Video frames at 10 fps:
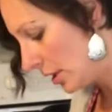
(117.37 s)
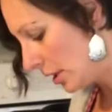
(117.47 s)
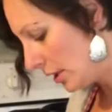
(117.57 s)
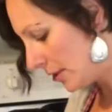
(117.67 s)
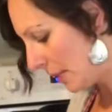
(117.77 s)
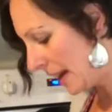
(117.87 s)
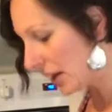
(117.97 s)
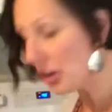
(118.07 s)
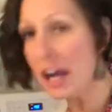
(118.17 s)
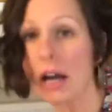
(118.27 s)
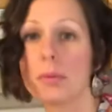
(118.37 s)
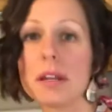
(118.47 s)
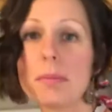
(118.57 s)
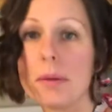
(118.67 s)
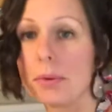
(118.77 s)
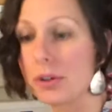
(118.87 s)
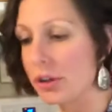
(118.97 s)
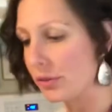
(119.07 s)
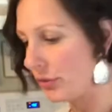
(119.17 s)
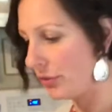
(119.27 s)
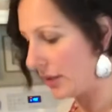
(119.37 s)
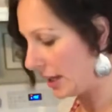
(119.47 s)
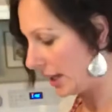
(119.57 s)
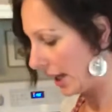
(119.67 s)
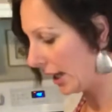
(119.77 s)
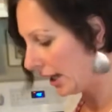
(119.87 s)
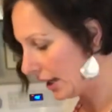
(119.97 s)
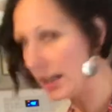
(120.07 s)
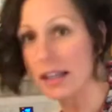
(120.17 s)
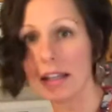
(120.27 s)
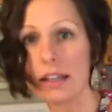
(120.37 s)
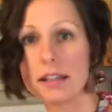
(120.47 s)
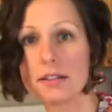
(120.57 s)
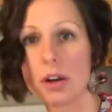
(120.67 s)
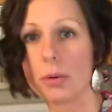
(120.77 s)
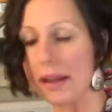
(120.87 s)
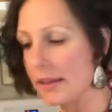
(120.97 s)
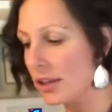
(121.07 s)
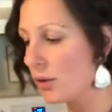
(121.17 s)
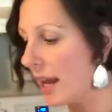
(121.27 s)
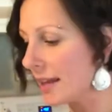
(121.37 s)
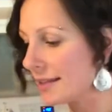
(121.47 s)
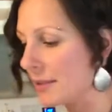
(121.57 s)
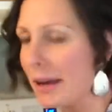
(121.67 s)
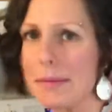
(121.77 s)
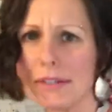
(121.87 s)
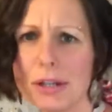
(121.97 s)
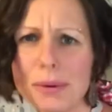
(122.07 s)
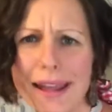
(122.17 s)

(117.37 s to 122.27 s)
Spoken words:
depending on how many people you're feeding is, oh wait, then you can't see what I'm doing.